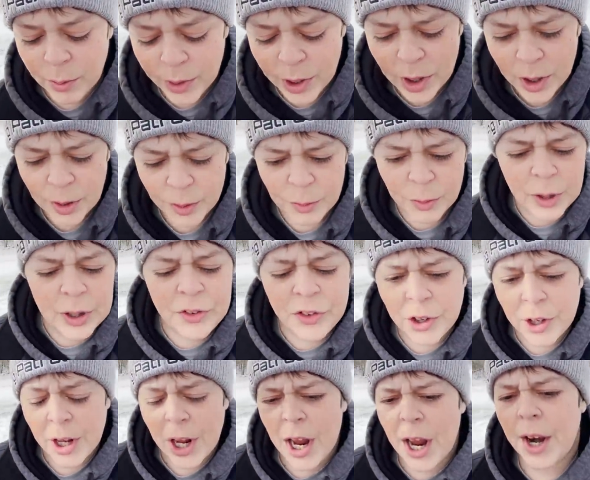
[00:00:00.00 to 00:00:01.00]
We're once
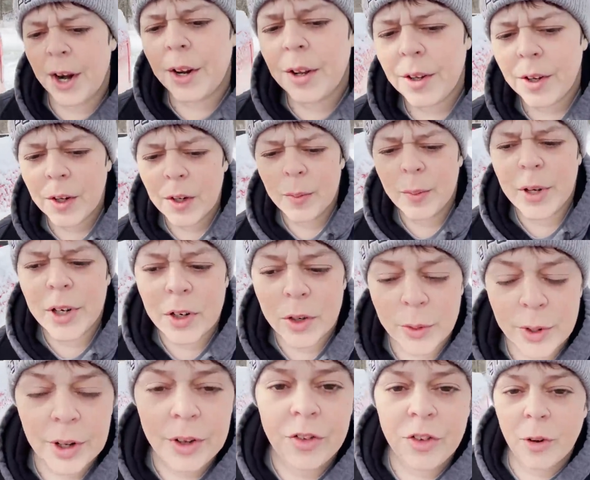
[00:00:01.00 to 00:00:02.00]
again going to be
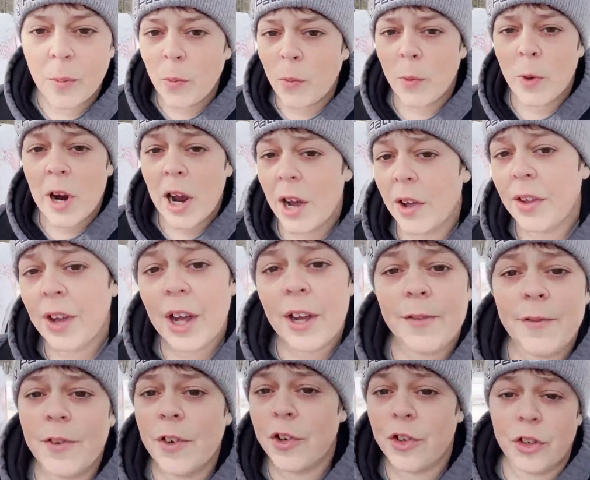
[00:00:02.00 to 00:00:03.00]
doing some
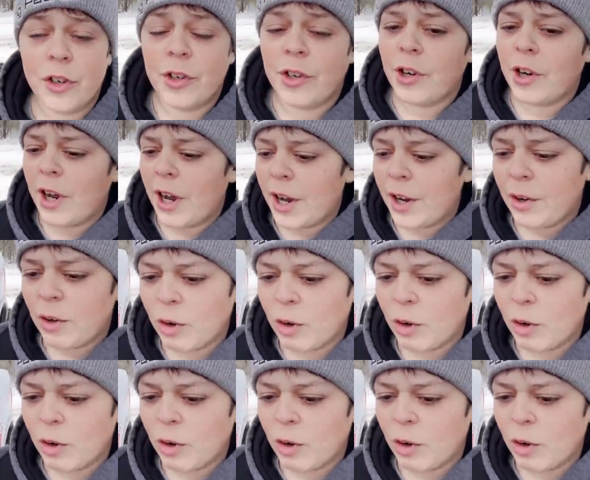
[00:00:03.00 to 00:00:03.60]
walleye fishing today.